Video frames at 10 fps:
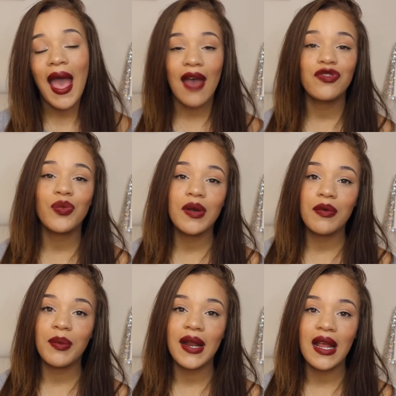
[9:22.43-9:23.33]
I have to work
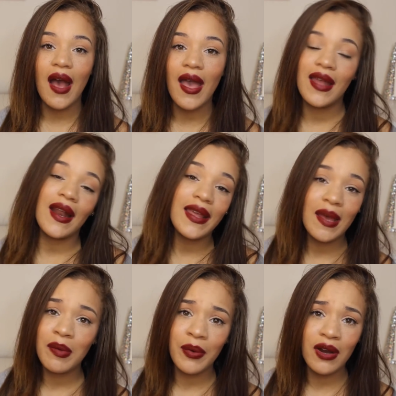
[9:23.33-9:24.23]
with what I got and I
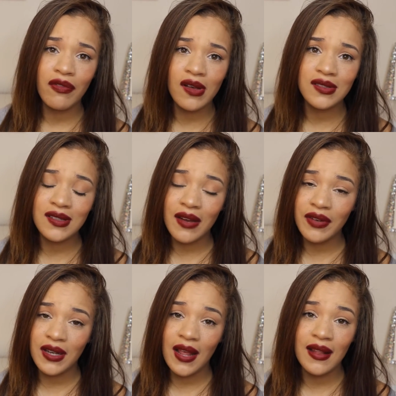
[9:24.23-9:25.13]
can't be wearing falsies
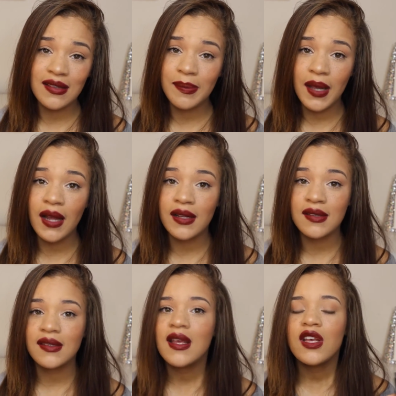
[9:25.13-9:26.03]
every day let's be
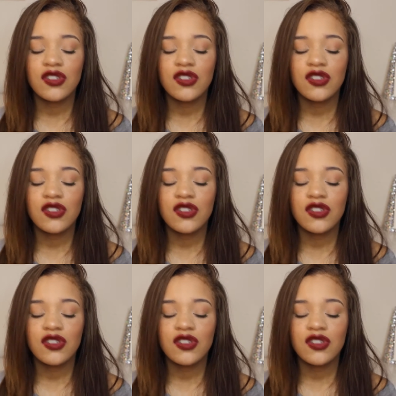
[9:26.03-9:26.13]
honest.